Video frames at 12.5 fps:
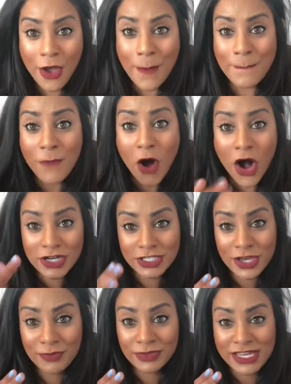mocked
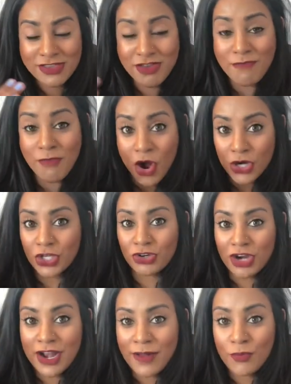up like the
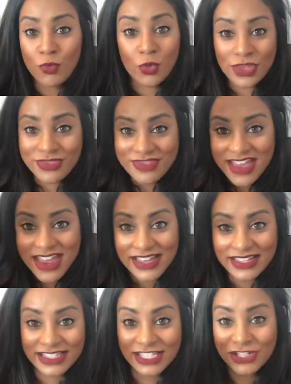monogram wood
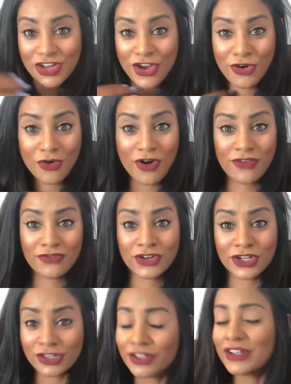things, you know, of
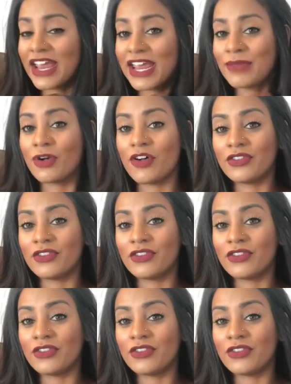her name,